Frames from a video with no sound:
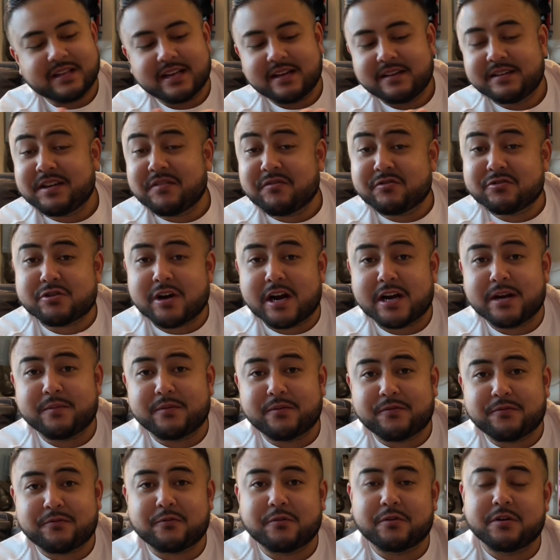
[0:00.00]
Never tried it
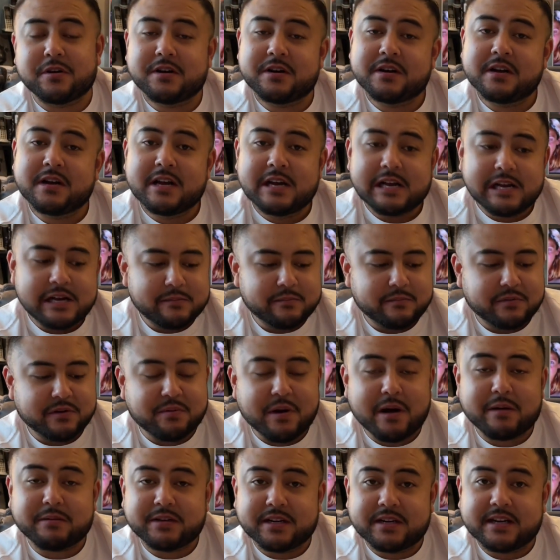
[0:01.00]
before, but
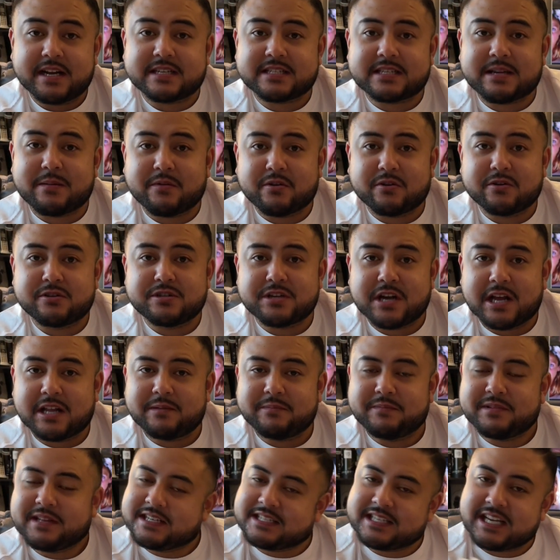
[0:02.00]
probably the next time I go to
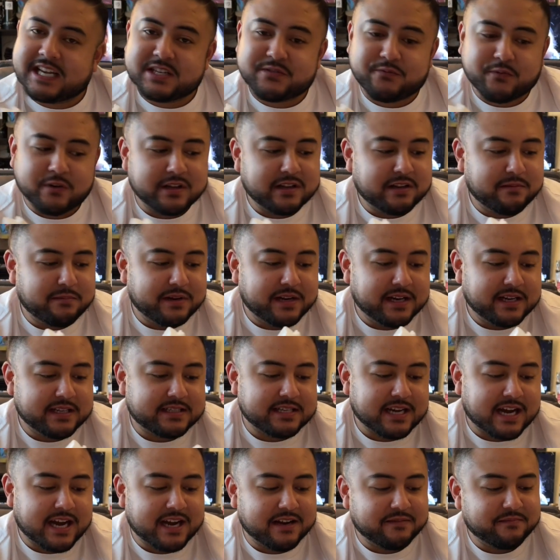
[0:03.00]
Jollibee. They say it's for a limited
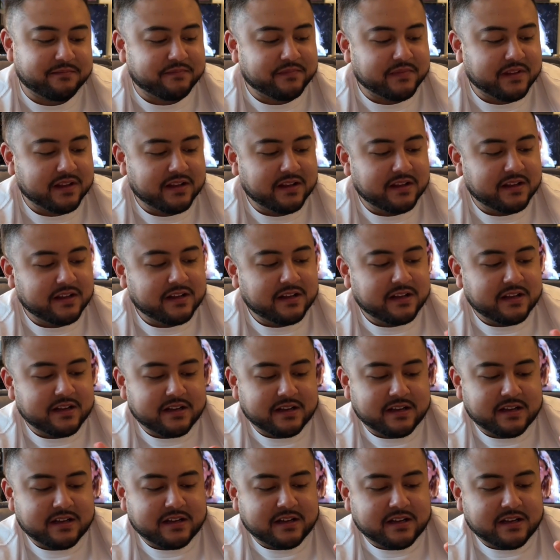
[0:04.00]
time,
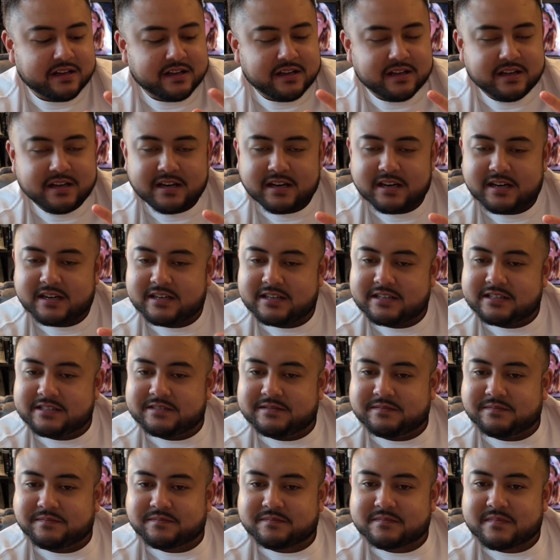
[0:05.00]

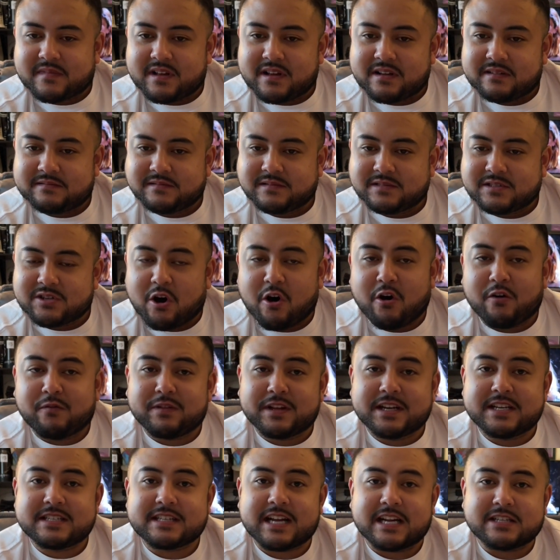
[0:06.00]
so
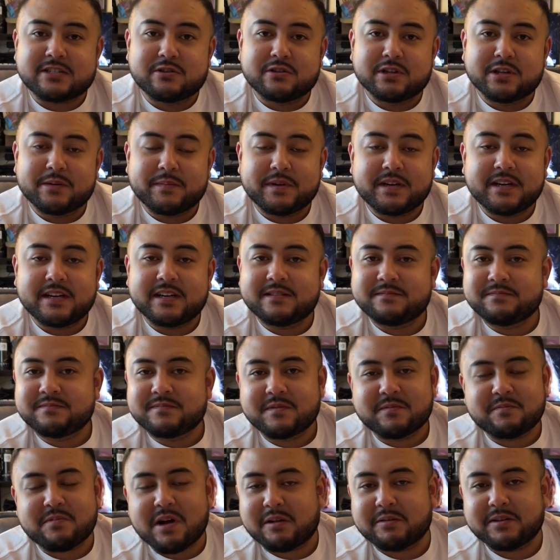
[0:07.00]
hopefully it's not too limited.
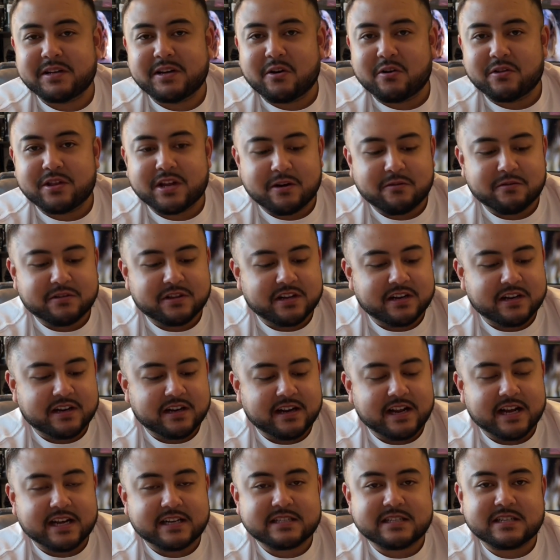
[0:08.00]
Probably go there within the
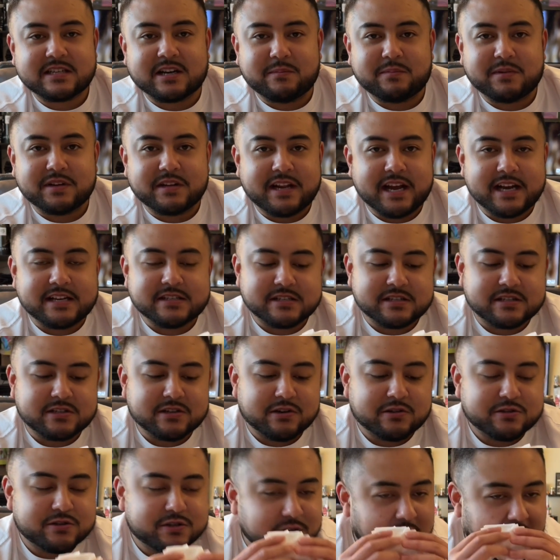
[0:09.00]
next couple of days or
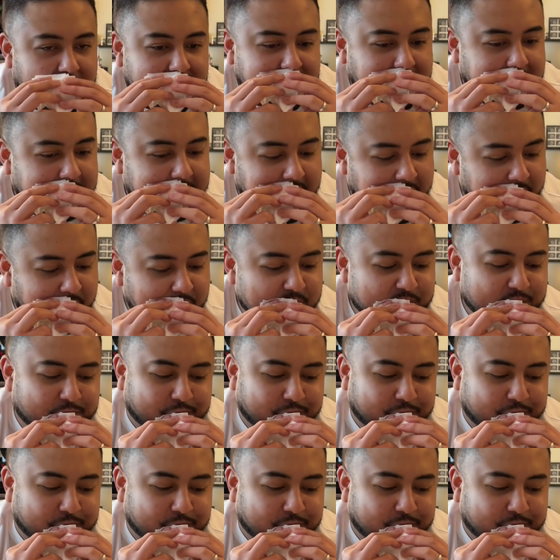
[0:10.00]
so, try that out.